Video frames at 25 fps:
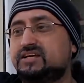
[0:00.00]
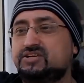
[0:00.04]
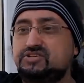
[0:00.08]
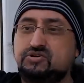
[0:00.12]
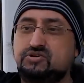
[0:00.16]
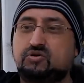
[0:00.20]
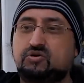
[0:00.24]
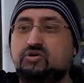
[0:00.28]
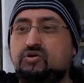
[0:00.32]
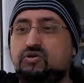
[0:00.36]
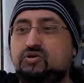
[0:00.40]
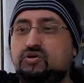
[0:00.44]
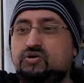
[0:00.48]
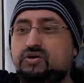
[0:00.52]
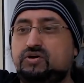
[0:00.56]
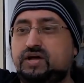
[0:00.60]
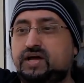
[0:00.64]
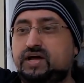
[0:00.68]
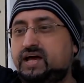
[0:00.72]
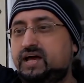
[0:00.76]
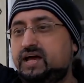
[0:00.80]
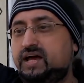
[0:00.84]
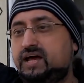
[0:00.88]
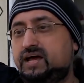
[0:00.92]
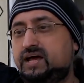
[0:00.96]

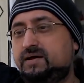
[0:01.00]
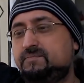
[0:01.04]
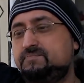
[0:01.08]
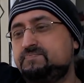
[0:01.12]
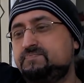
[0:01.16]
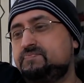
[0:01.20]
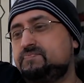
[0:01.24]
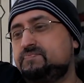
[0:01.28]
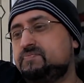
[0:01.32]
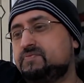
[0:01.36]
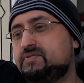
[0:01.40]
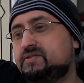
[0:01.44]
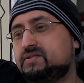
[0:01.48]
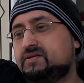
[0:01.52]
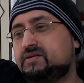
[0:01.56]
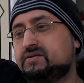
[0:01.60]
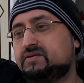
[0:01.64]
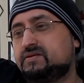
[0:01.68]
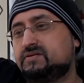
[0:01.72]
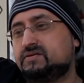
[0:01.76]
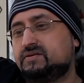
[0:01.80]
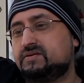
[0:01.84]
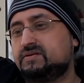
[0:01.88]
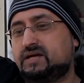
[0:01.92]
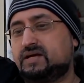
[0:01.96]
your kind
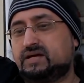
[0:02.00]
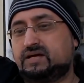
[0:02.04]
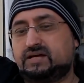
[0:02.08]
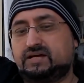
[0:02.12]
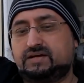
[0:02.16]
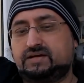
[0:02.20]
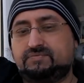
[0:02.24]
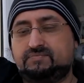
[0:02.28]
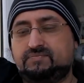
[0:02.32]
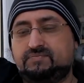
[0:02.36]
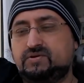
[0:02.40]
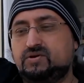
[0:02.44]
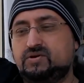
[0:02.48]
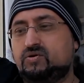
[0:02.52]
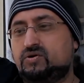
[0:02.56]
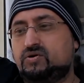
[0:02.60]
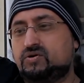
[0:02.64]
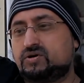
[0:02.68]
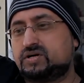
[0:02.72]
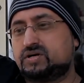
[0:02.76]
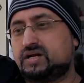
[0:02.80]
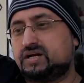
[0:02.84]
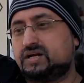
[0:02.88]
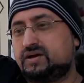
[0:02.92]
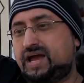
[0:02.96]

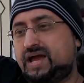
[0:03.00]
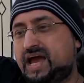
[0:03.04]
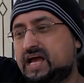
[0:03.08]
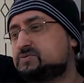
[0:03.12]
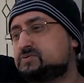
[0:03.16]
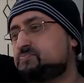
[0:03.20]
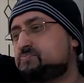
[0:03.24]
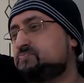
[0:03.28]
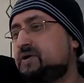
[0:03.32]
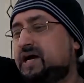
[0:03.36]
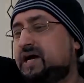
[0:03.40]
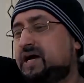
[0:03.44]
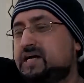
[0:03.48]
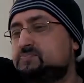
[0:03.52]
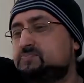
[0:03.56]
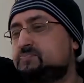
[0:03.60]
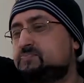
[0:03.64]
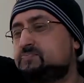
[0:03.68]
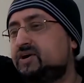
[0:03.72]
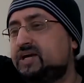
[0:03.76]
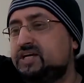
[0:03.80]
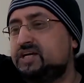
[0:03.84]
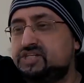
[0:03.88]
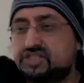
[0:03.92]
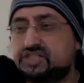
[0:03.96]
of
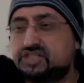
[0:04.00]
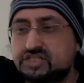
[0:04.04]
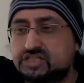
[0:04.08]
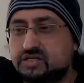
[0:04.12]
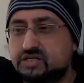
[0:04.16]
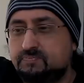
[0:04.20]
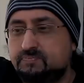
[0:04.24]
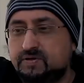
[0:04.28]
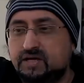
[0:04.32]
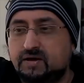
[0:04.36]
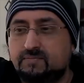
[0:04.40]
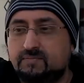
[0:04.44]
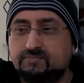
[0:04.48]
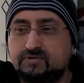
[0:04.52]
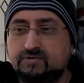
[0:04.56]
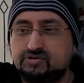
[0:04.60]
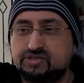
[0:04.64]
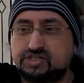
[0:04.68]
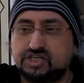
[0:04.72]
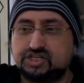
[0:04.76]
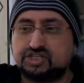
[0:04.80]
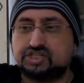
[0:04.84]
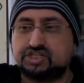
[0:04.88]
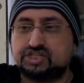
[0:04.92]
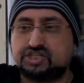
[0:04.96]
aspirations to be a
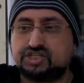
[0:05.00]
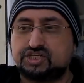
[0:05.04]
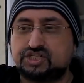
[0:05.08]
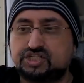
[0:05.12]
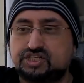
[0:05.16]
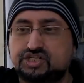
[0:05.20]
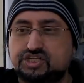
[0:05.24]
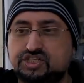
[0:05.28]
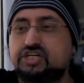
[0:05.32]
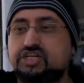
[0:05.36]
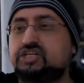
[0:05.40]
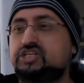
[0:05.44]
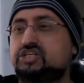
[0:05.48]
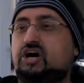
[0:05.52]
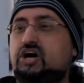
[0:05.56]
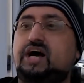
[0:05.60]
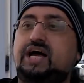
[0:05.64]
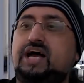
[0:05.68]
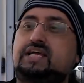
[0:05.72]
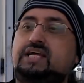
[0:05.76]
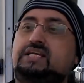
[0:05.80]
musician died.